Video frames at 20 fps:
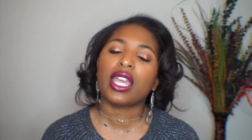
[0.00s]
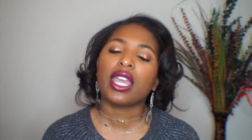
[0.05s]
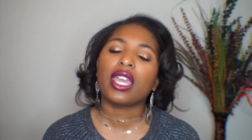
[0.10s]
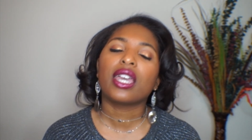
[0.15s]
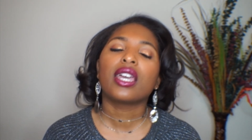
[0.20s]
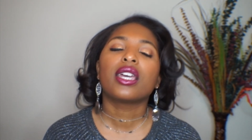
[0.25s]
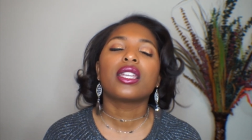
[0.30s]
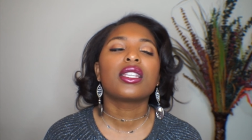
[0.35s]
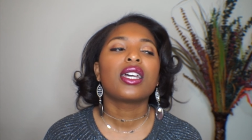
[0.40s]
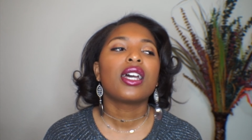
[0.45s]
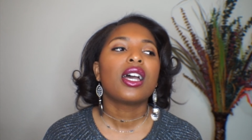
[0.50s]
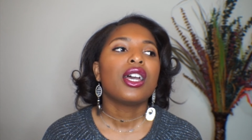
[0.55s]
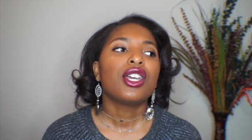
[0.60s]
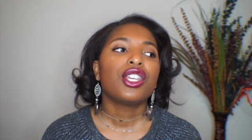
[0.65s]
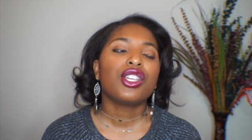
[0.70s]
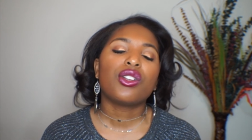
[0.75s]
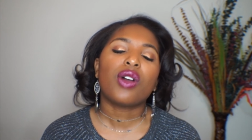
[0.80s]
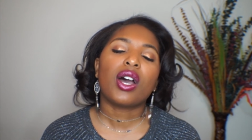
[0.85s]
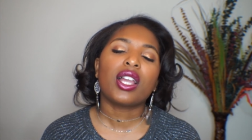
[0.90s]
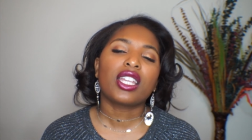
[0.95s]
And
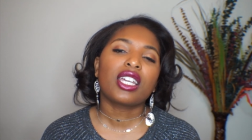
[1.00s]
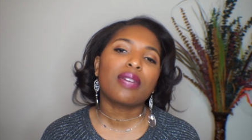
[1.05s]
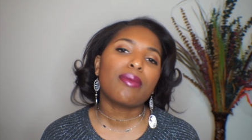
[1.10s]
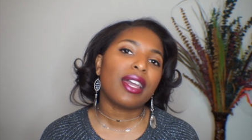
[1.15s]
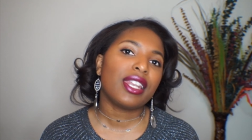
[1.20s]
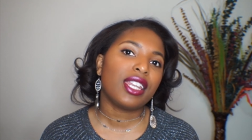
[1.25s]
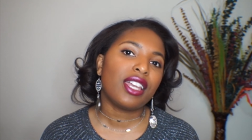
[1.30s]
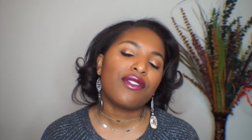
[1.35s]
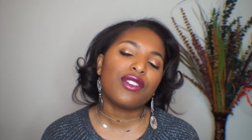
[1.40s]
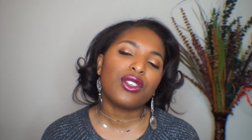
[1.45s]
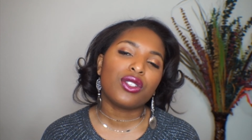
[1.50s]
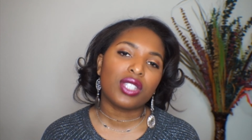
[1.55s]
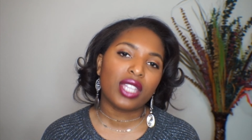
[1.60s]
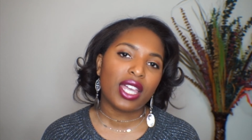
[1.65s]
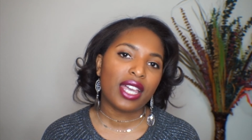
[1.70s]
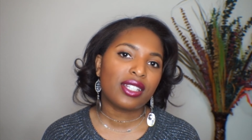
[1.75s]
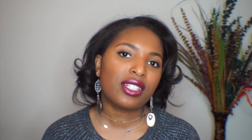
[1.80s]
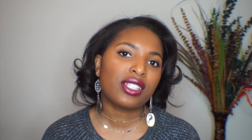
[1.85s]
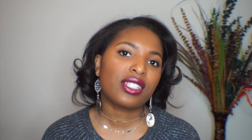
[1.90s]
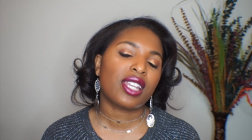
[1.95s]
you know, I look at my nephew's
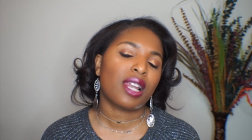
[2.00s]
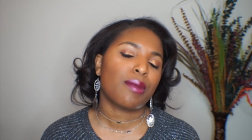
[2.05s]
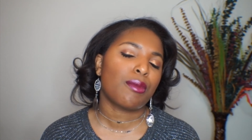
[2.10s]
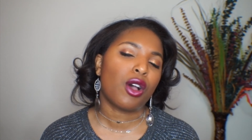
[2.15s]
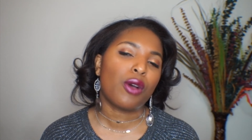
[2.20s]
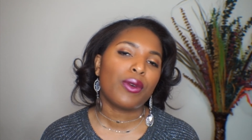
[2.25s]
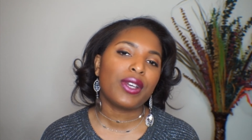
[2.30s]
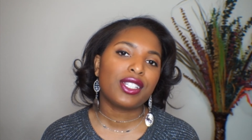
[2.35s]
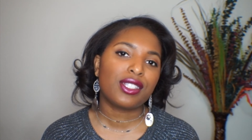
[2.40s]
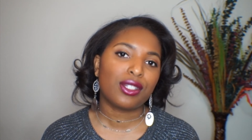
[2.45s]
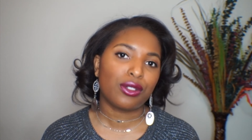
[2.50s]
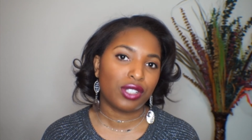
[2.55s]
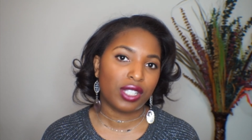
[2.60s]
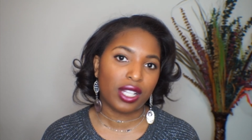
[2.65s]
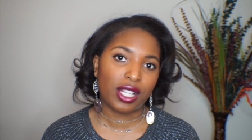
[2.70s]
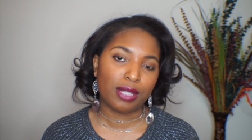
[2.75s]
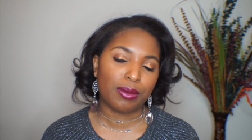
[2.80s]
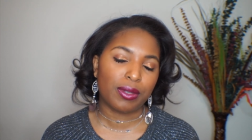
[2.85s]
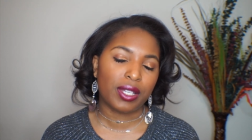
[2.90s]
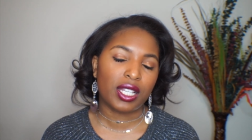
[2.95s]
lashes and I'm always so
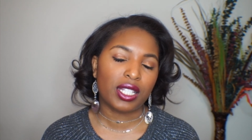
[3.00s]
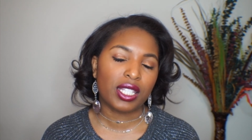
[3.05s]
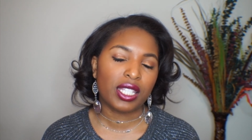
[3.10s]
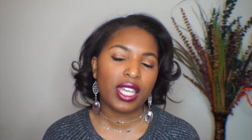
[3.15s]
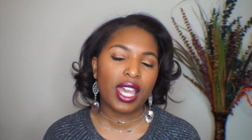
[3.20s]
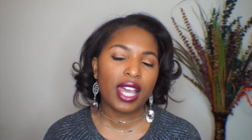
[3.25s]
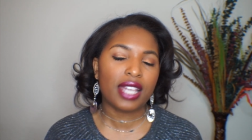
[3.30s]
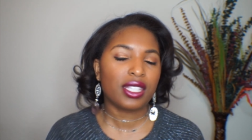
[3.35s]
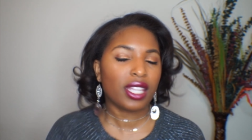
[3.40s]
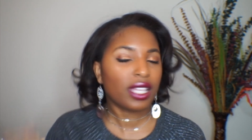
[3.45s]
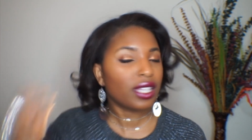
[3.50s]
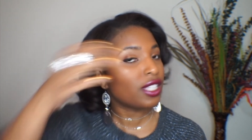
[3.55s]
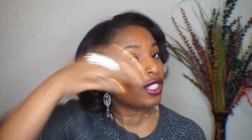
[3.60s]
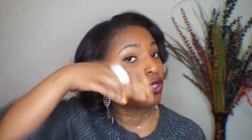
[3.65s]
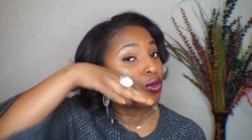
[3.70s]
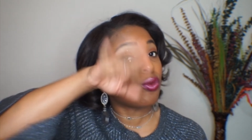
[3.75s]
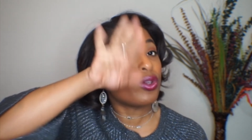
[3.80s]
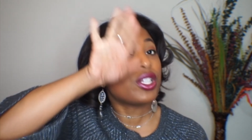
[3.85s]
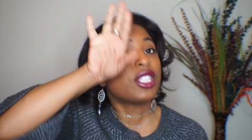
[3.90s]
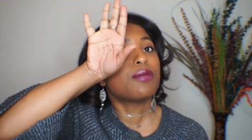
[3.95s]
jealous because he has like these
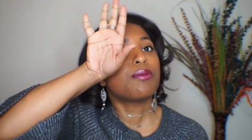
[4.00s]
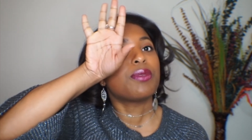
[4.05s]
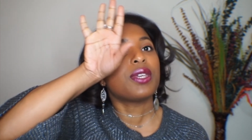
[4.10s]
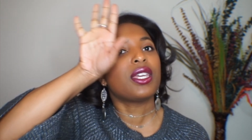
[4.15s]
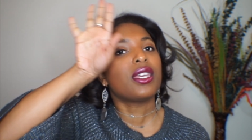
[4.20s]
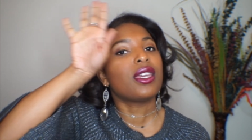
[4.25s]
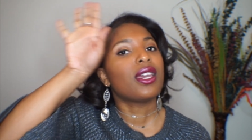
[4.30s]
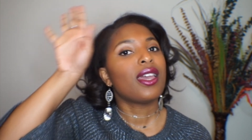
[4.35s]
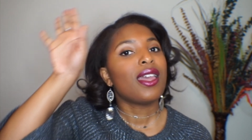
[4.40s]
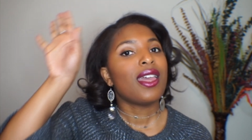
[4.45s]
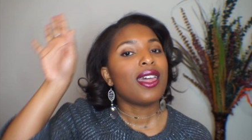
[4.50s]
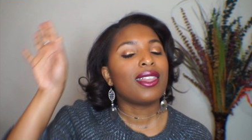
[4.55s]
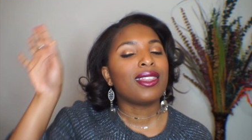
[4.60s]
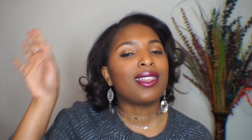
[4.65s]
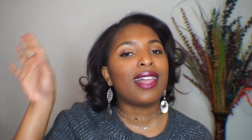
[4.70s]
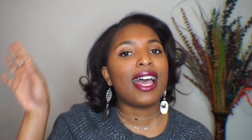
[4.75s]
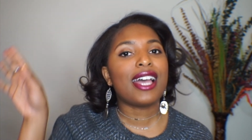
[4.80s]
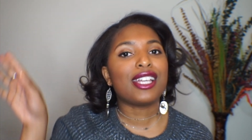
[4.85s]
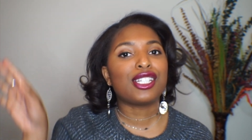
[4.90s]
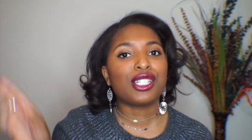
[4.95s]
wispy
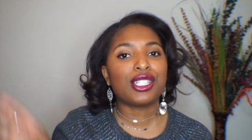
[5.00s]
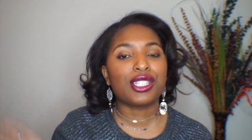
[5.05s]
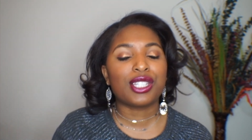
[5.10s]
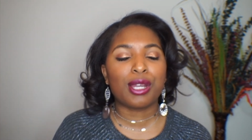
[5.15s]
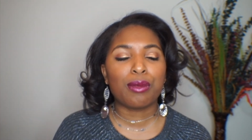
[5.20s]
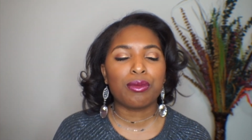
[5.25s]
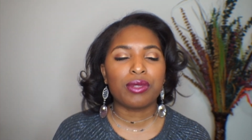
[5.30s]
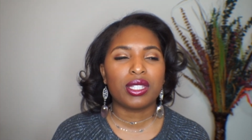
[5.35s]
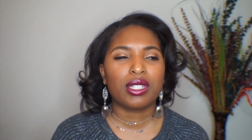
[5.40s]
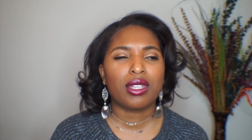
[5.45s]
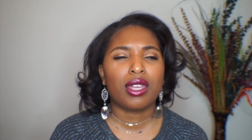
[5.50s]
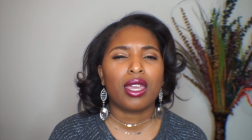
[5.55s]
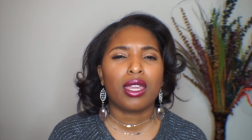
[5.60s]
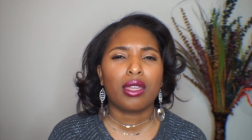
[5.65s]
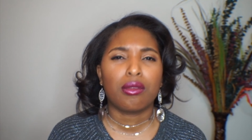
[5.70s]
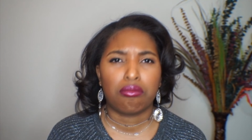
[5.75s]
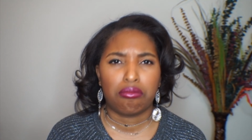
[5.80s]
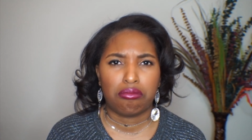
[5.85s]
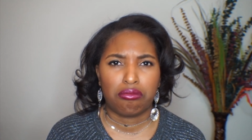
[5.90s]
lashes and I'm just like,